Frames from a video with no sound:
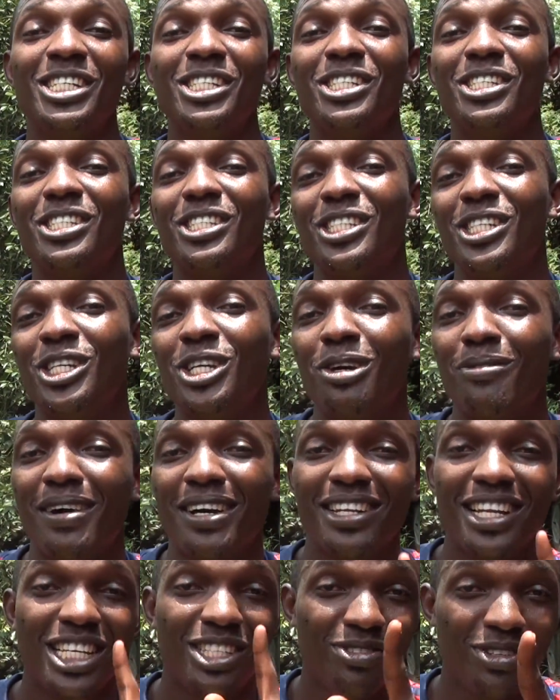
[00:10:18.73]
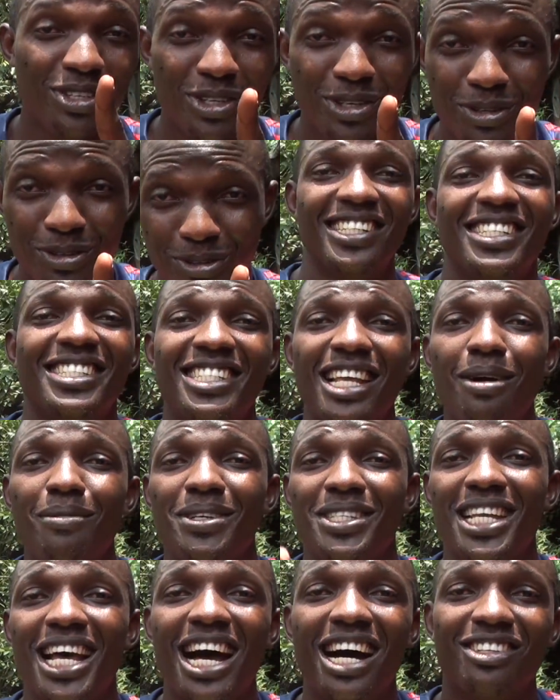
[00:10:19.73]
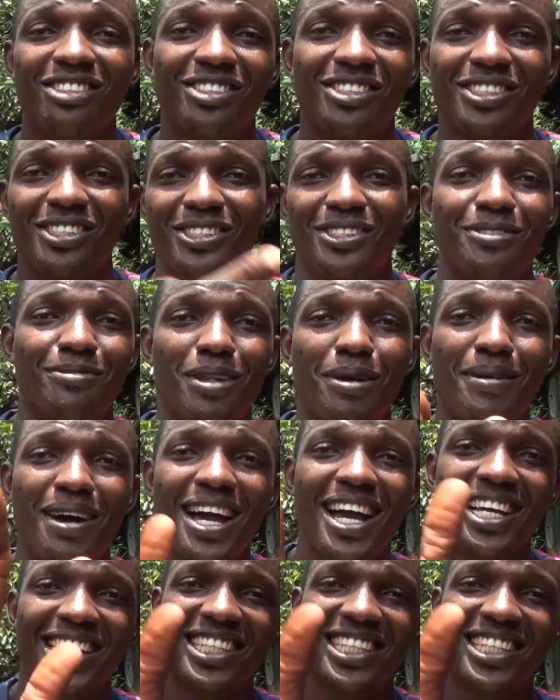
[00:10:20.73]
See you on my next video. Sam is out. Bye bye.